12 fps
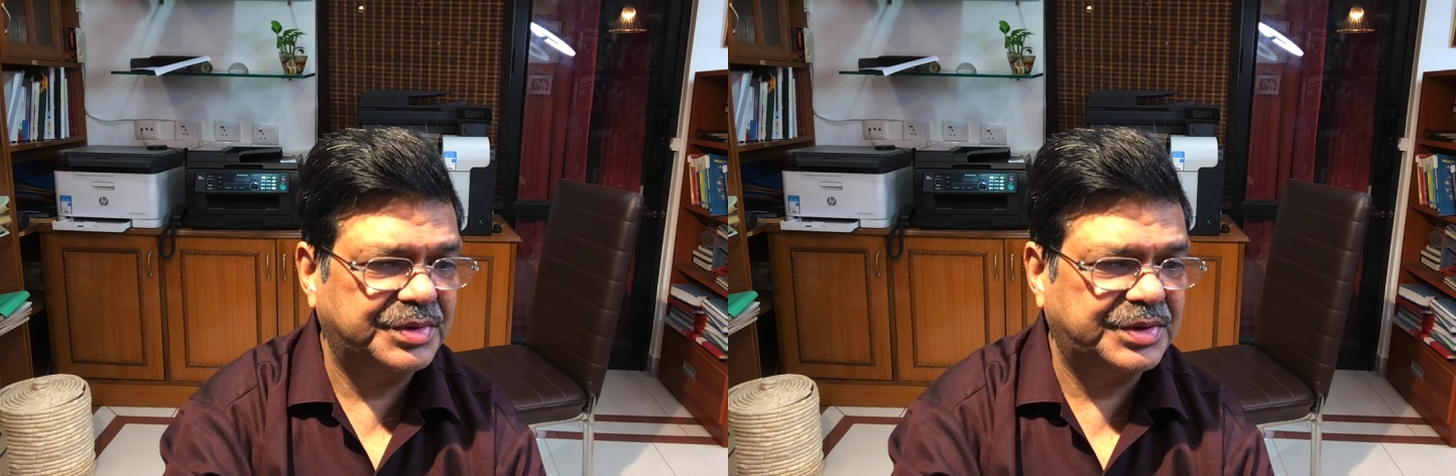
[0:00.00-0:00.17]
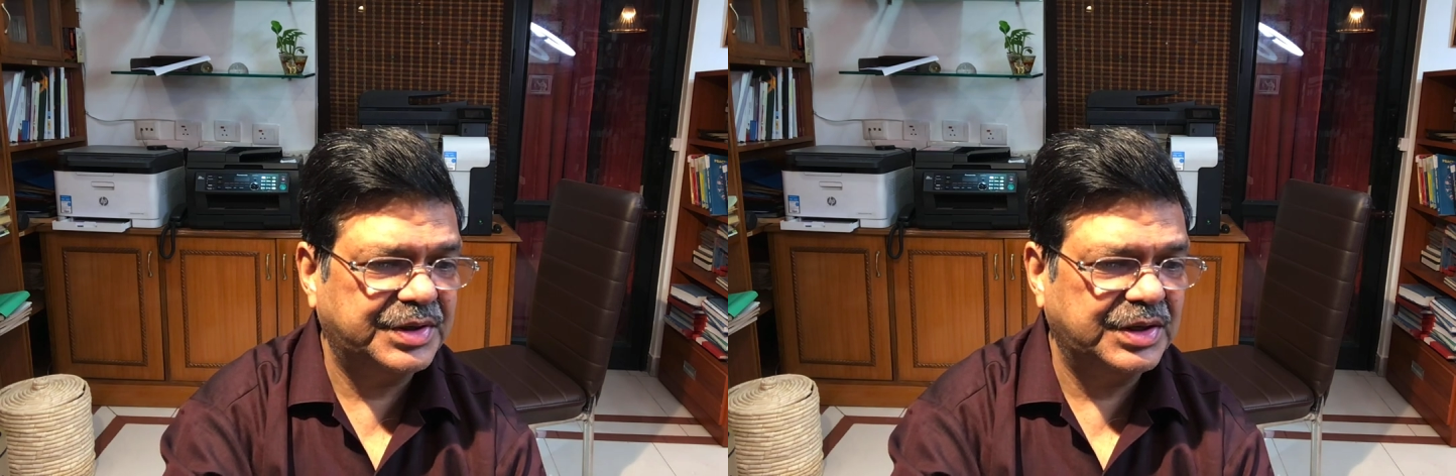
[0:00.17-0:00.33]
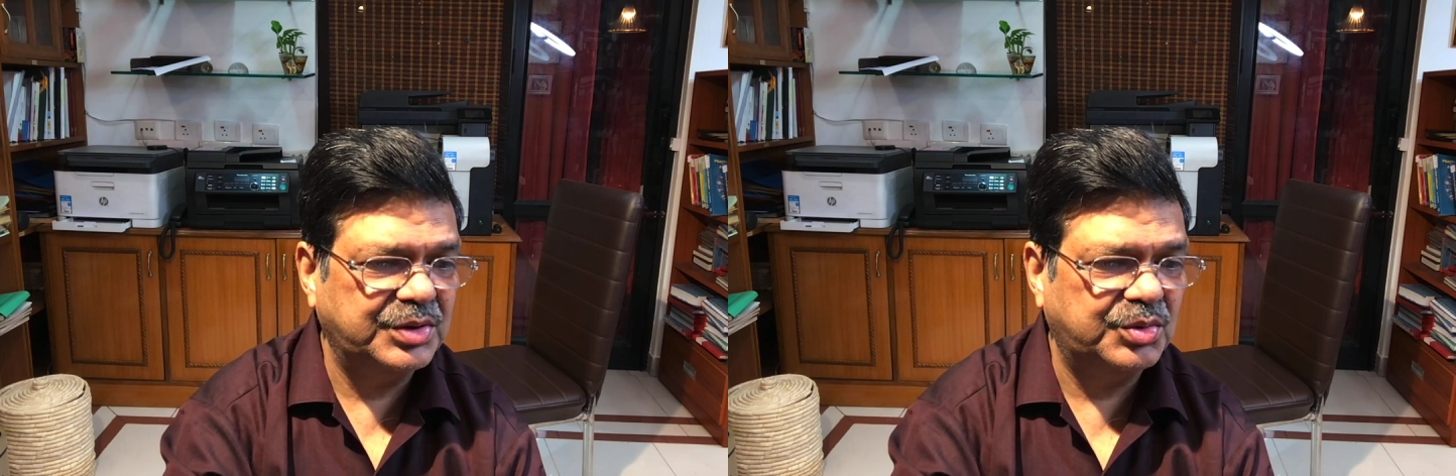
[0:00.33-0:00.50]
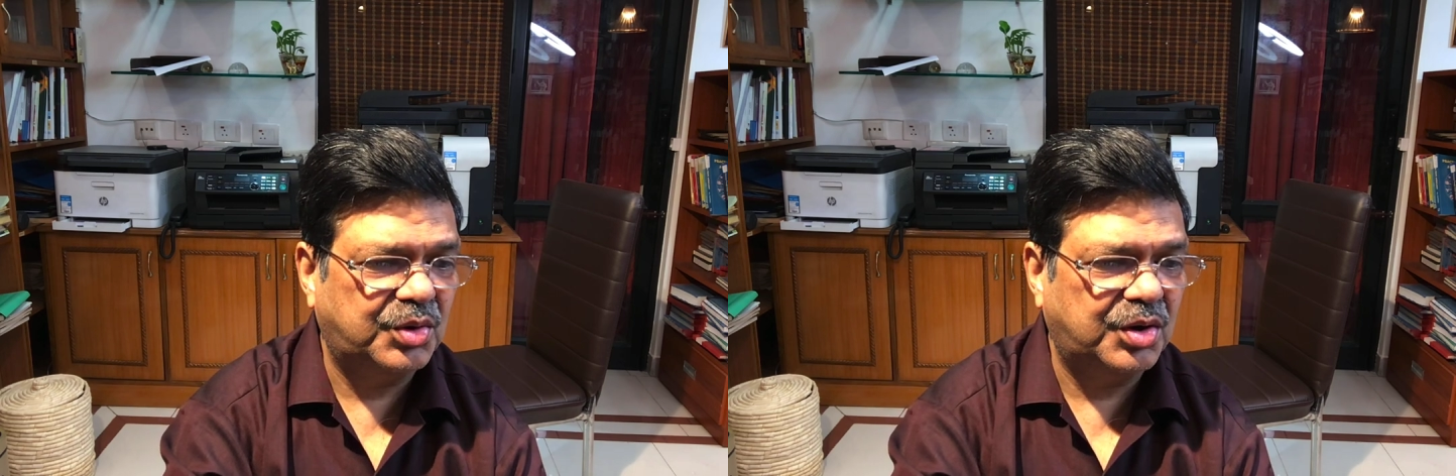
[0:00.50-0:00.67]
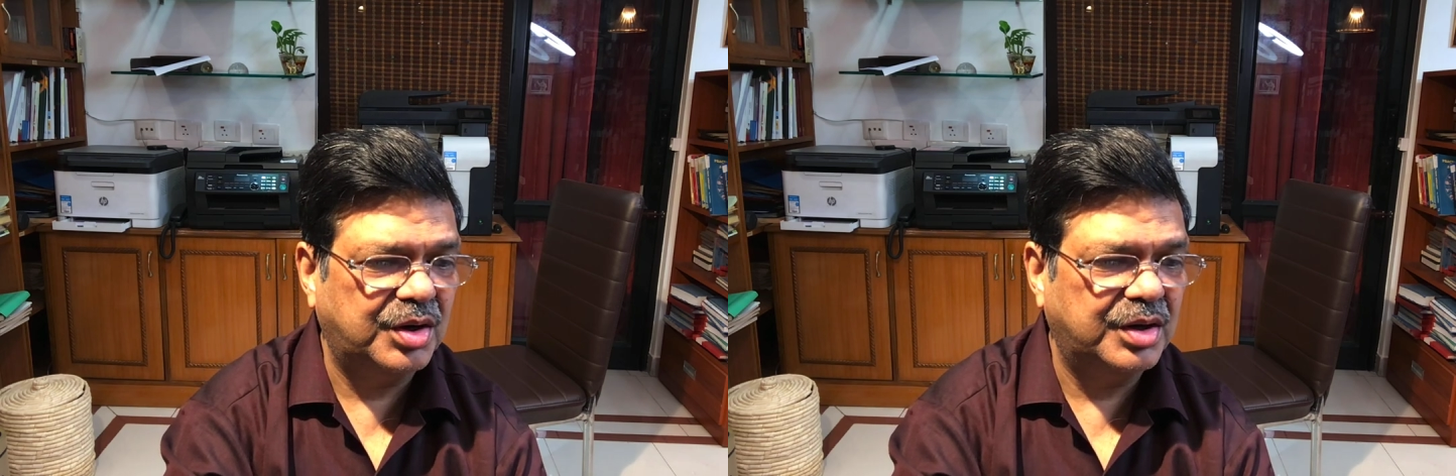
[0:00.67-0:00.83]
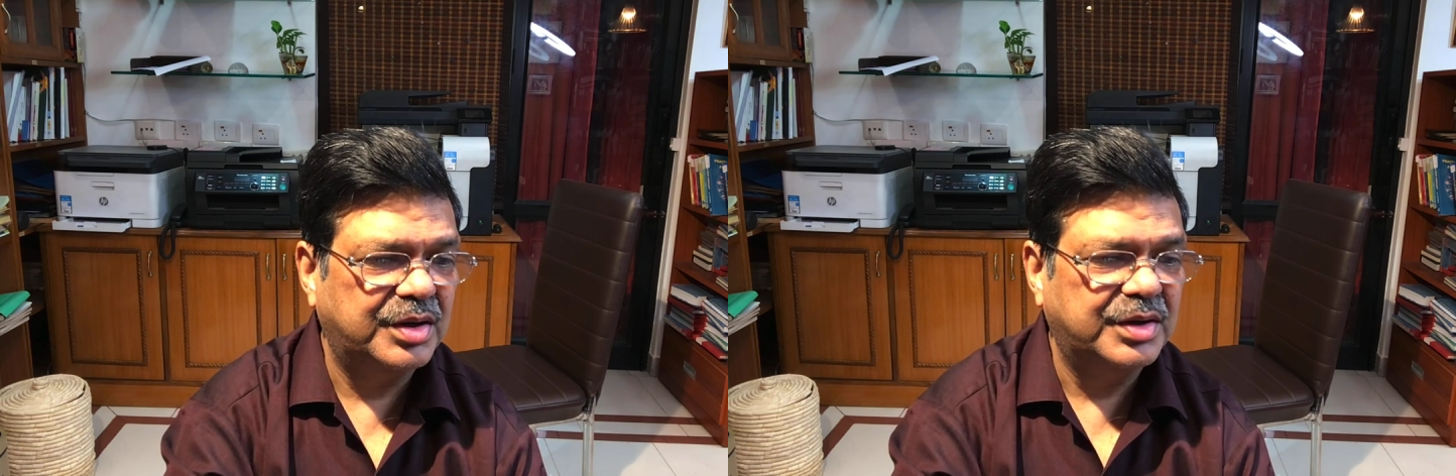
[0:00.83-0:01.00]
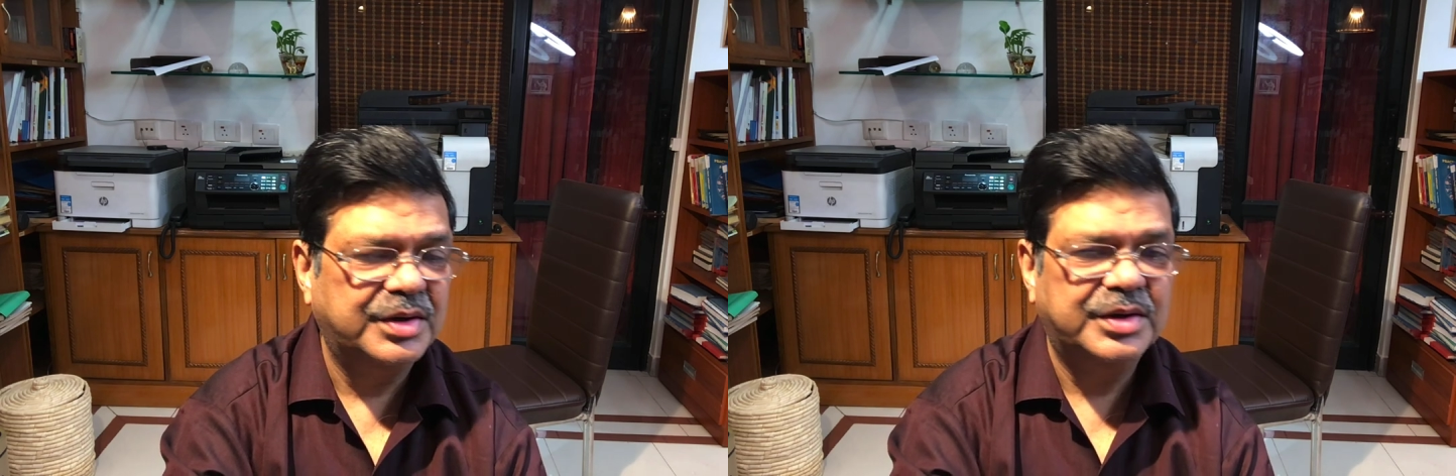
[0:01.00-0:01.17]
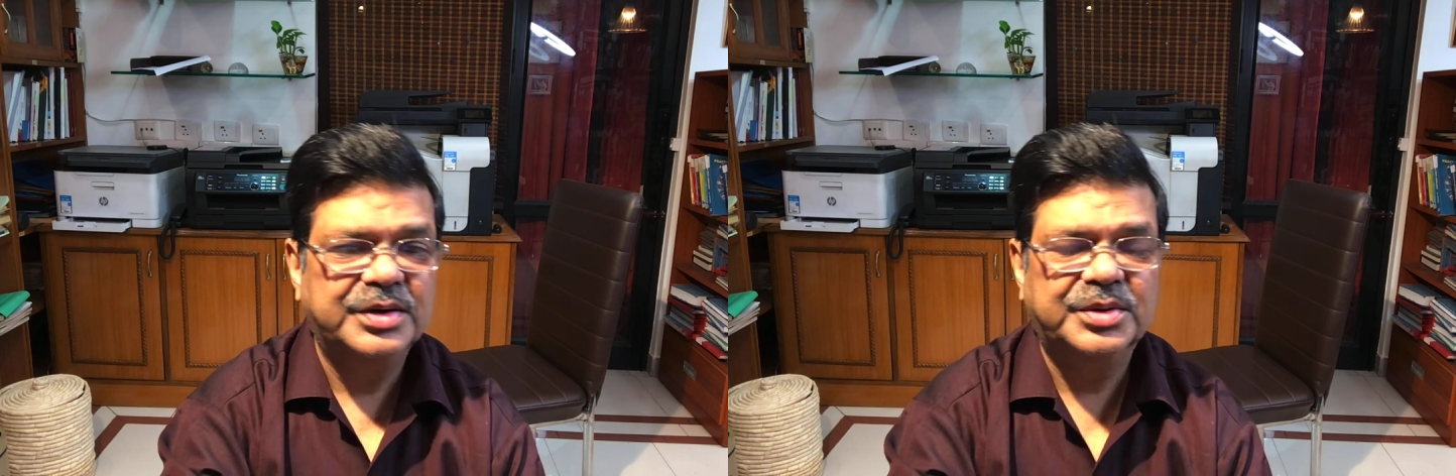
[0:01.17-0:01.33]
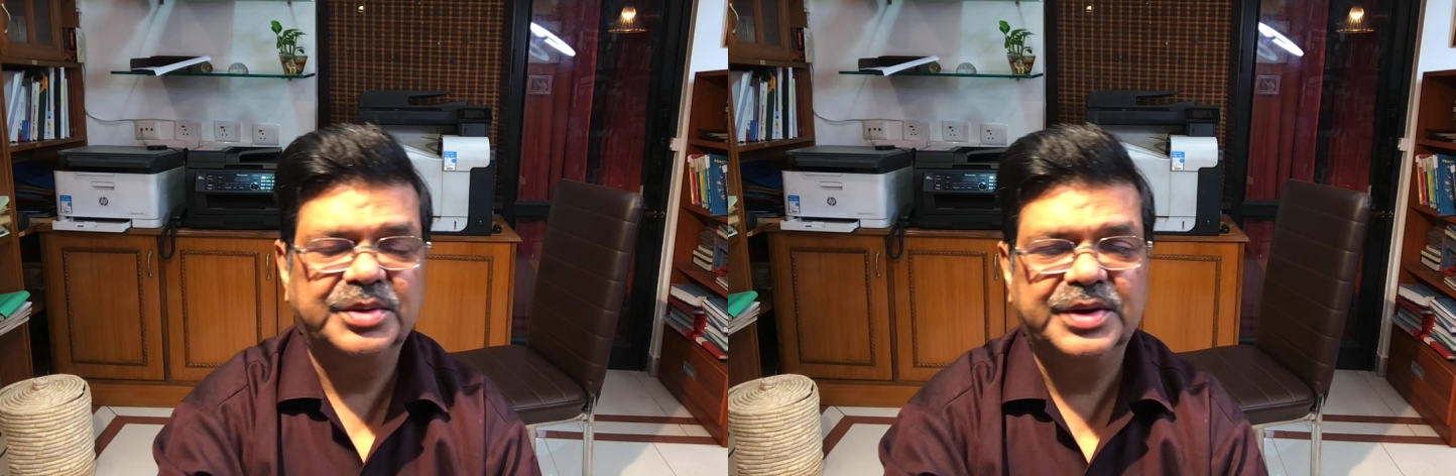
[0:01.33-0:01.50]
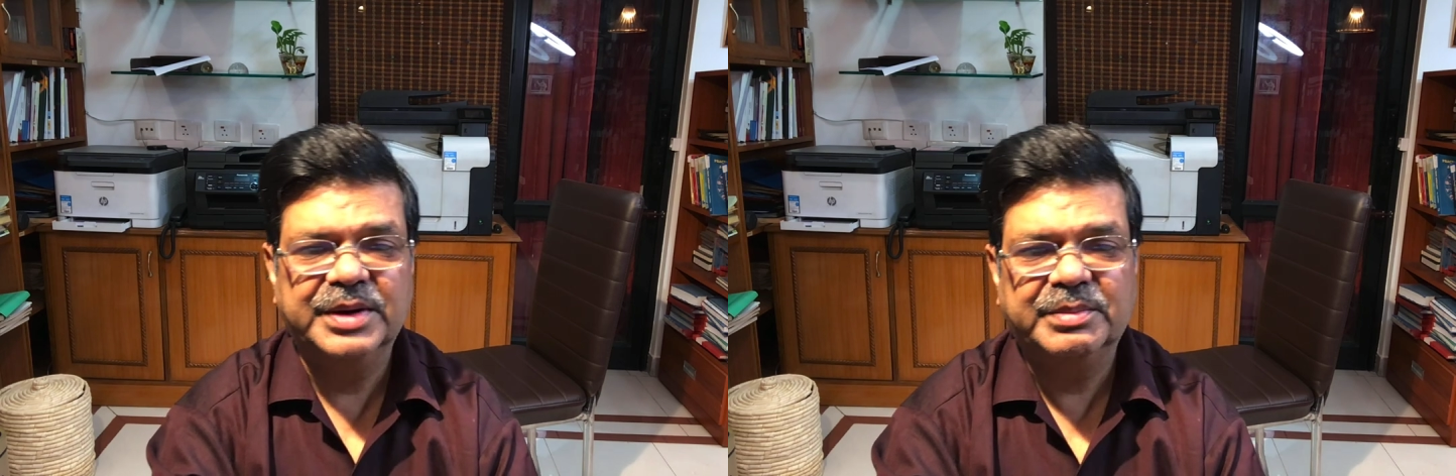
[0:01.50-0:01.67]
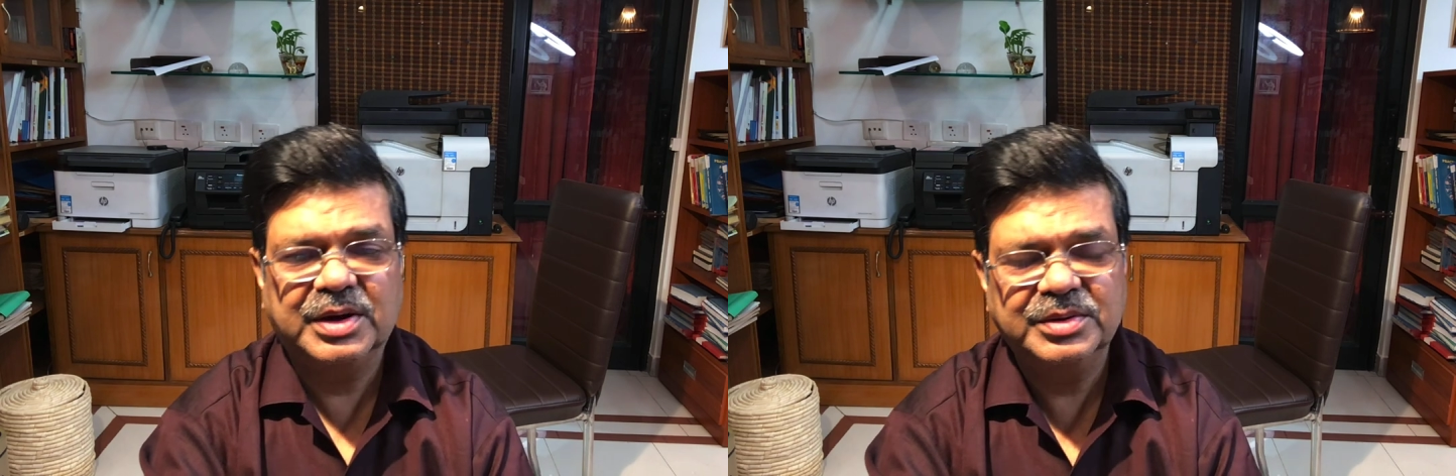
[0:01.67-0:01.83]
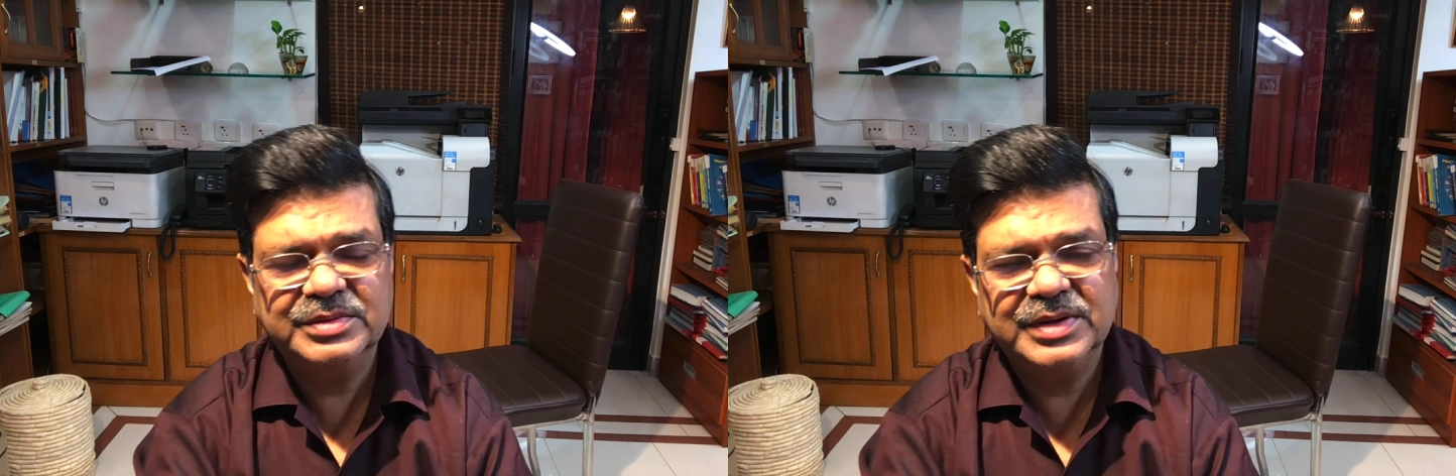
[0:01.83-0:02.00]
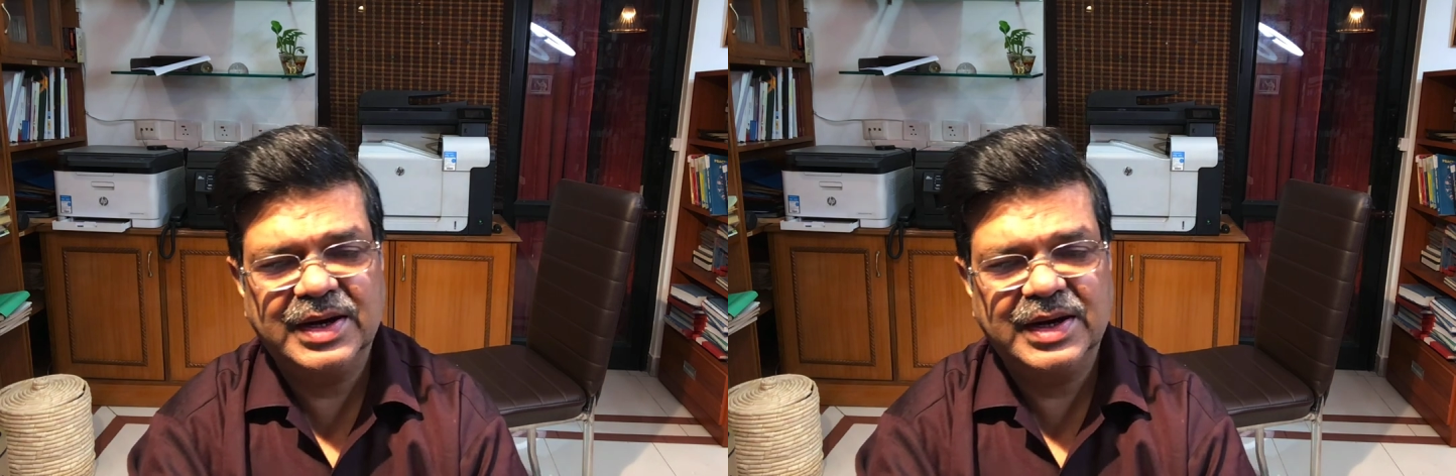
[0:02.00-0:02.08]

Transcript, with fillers: tell you all today about